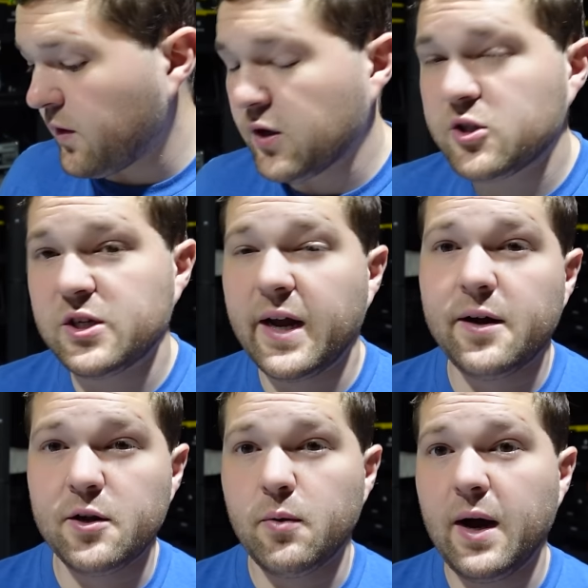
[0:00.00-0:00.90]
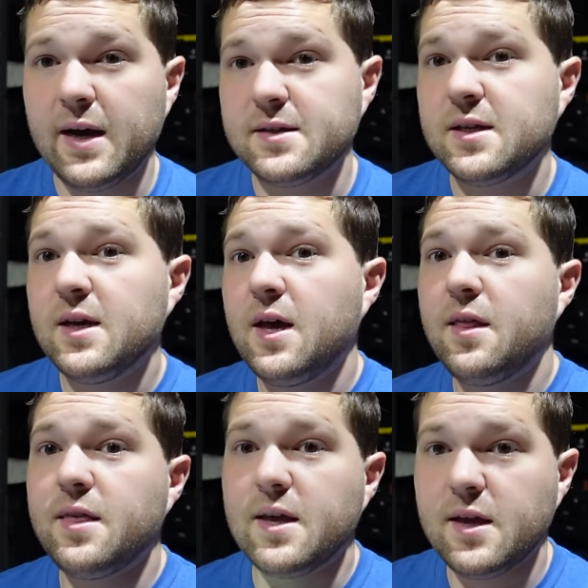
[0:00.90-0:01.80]
functionality-wise
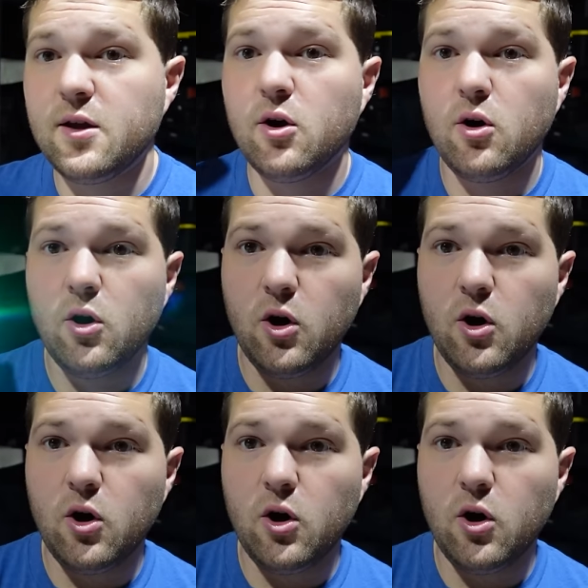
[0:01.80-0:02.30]
the